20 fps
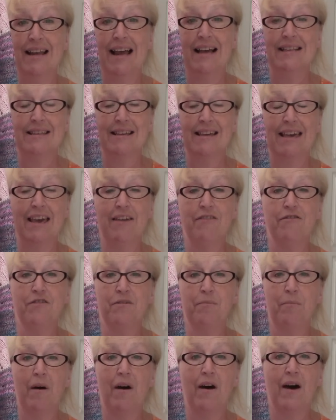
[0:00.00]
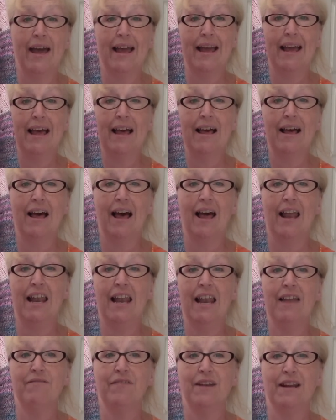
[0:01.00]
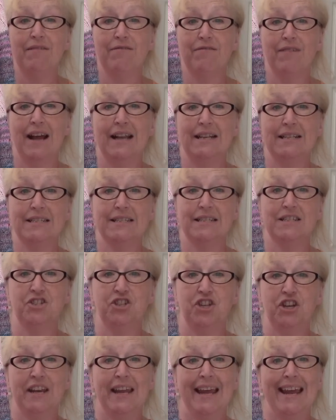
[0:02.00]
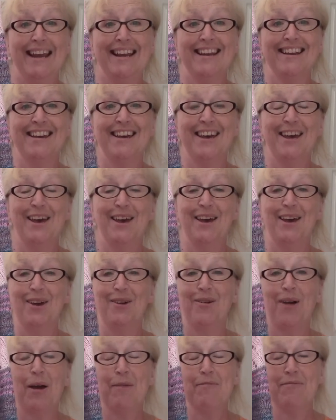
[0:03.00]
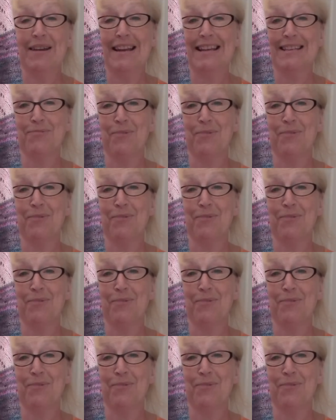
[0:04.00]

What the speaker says: as a gift by a lovely friend, Janine, who hopefully is